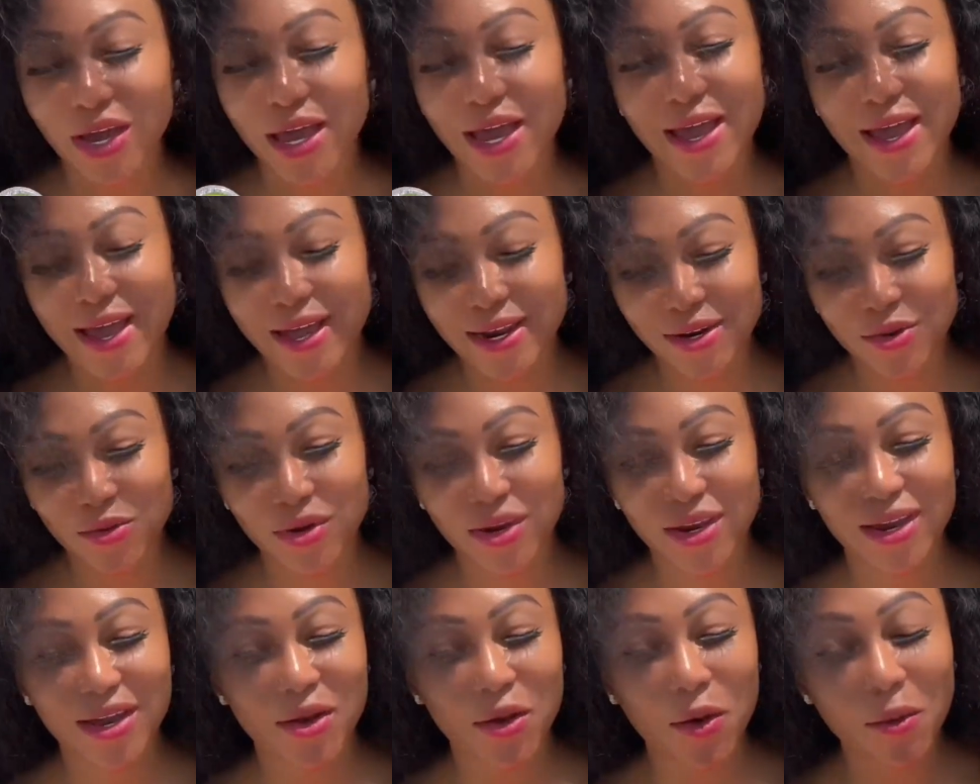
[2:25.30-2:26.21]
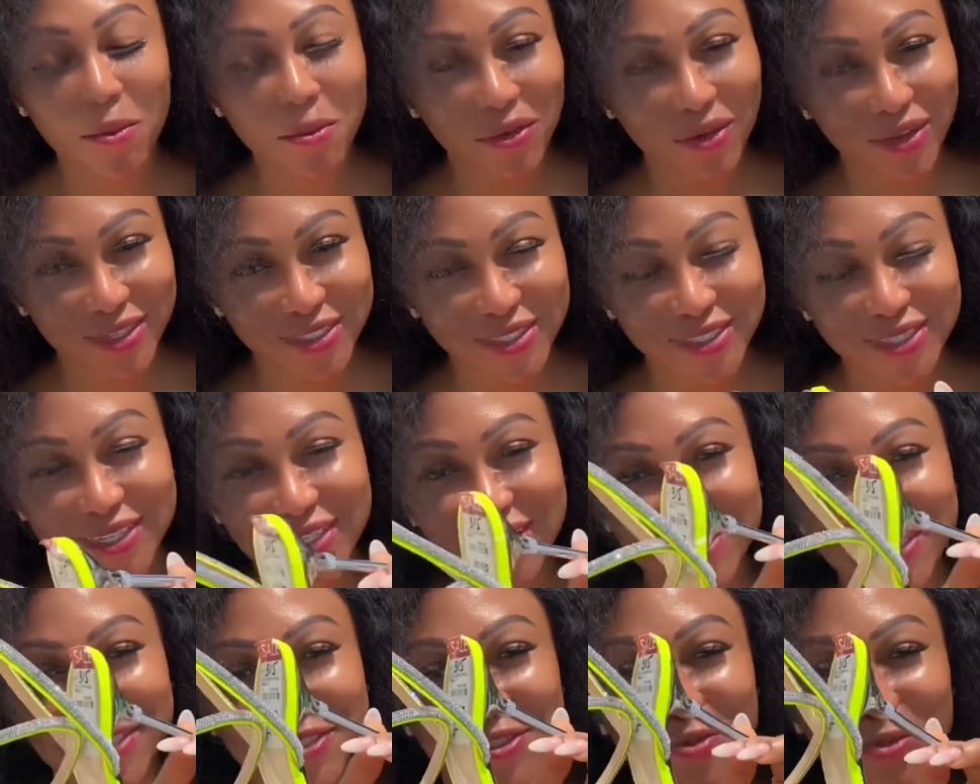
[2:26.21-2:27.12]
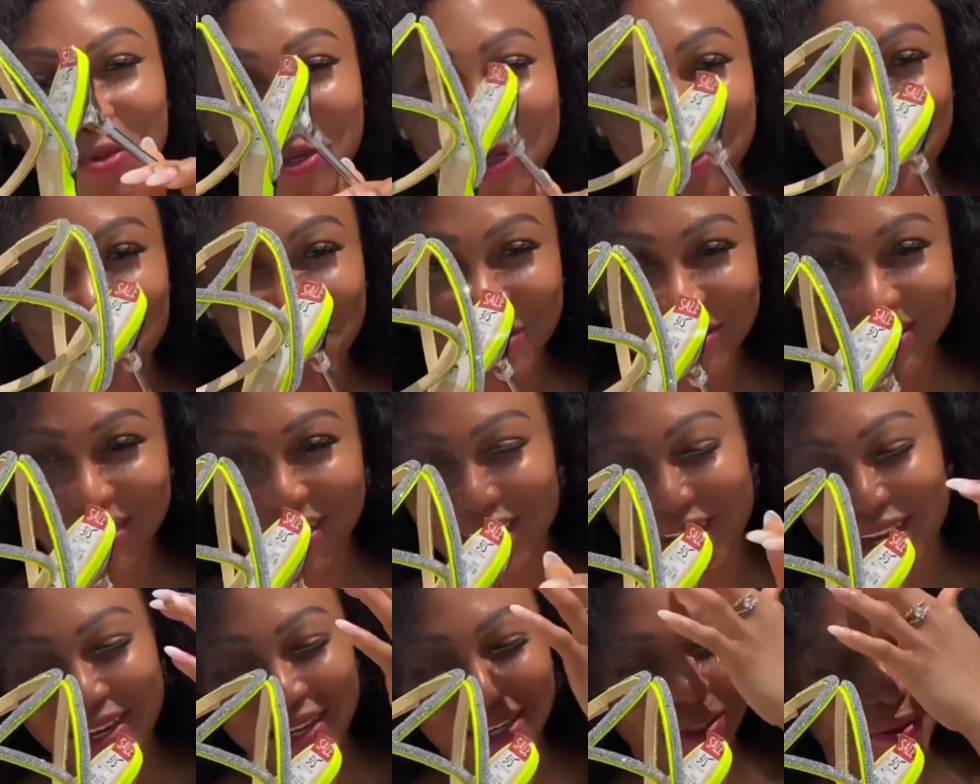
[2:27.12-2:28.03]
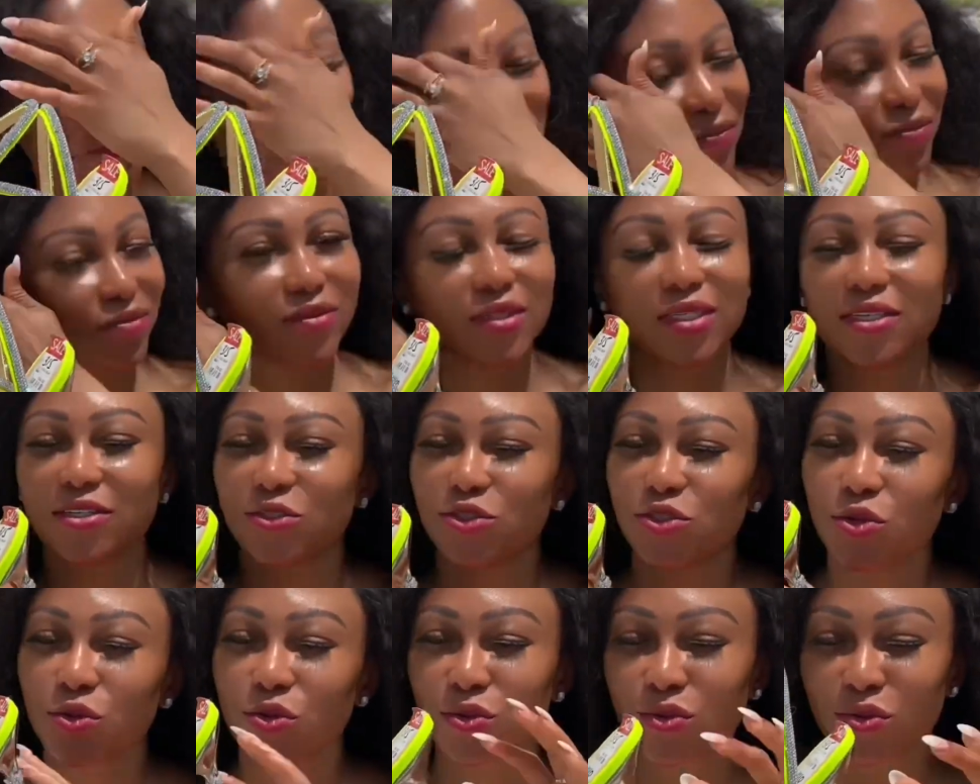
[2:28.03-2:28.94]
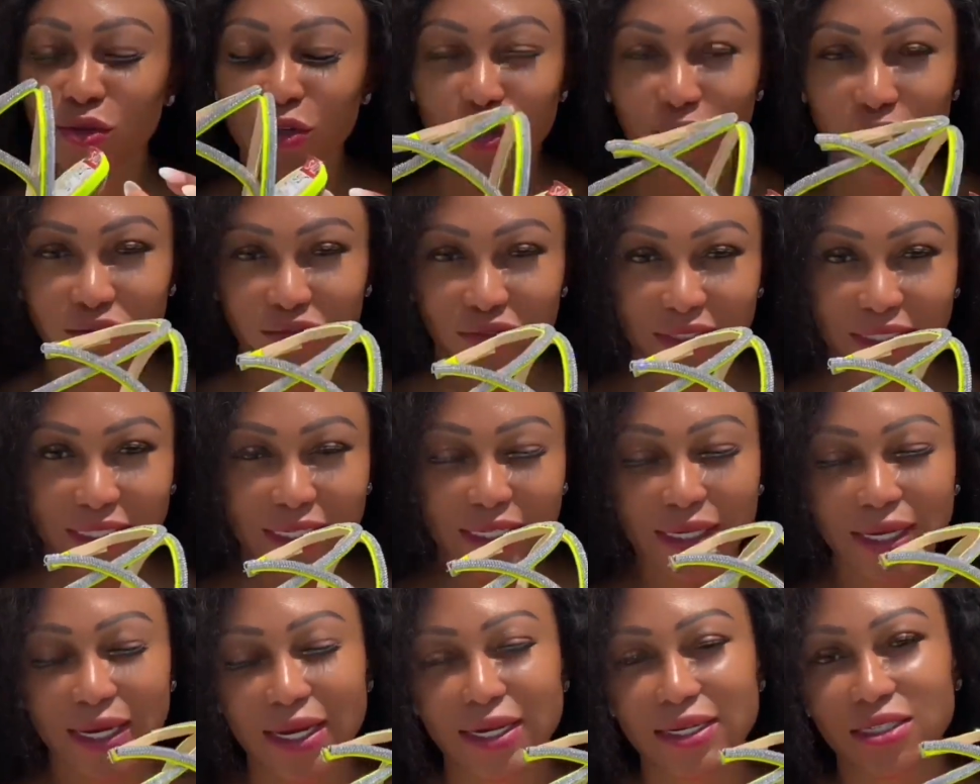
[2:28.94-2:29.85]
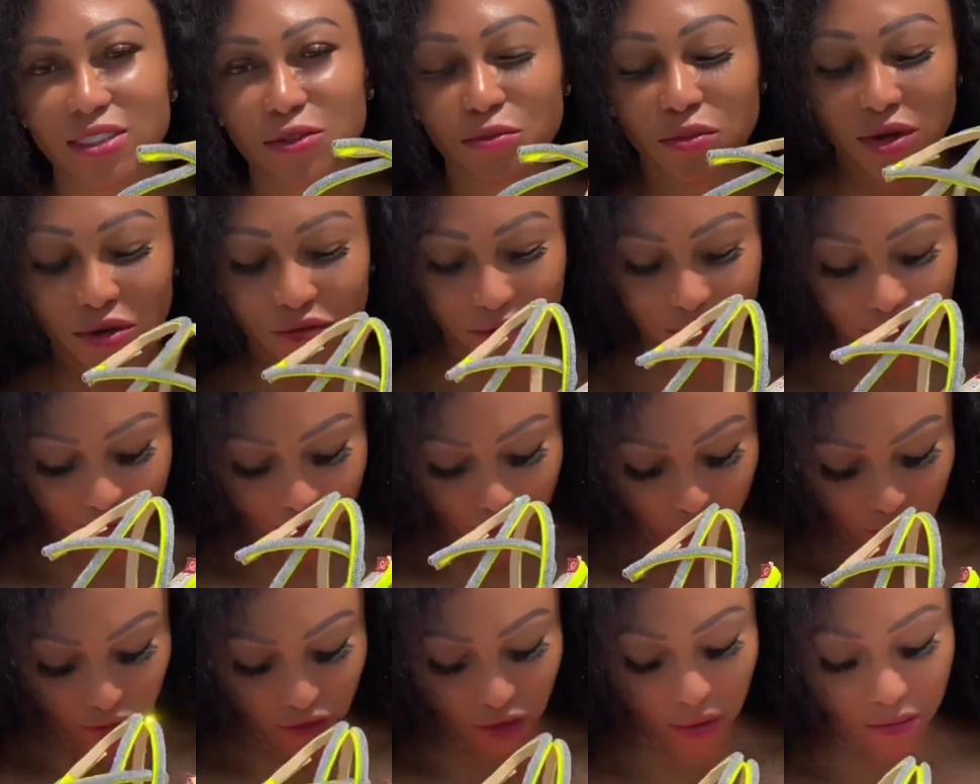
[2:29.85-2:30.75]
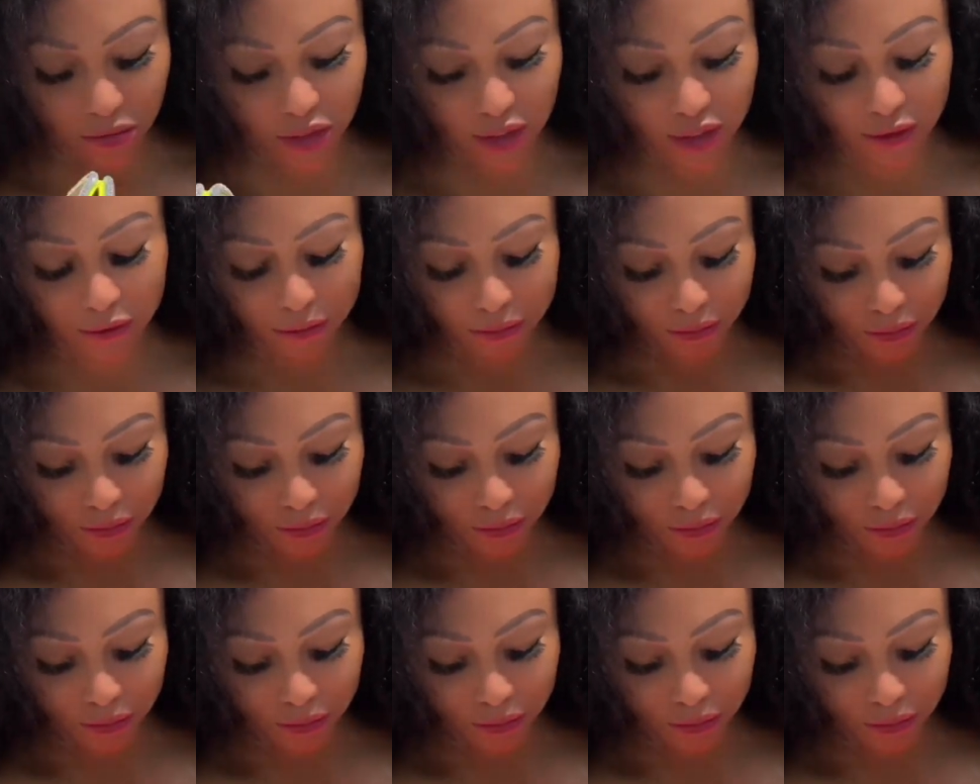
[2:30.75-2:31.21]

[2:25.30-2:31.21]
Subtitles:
Anyway, unboxing it, this is what it looks like. It's so lovely and it's perfect for summer.